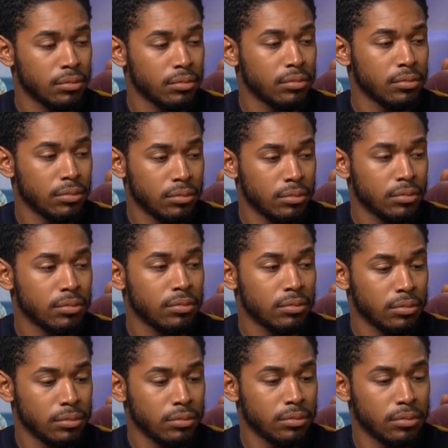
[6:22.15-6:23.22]

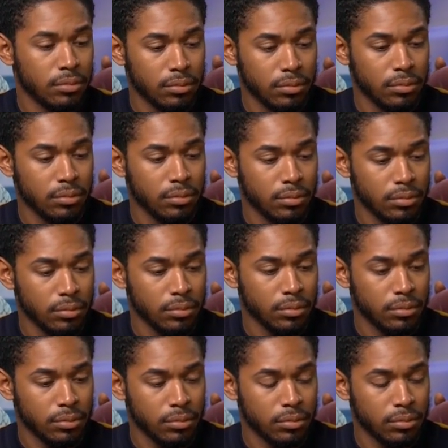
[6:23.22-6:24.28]

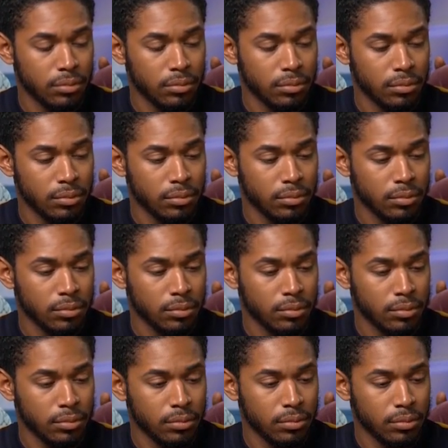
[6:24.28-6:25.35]

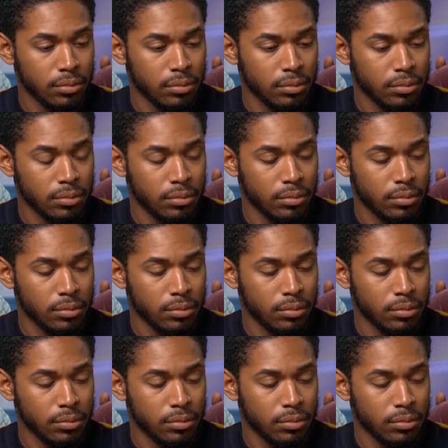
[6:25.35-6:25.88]
This person isn't speaking.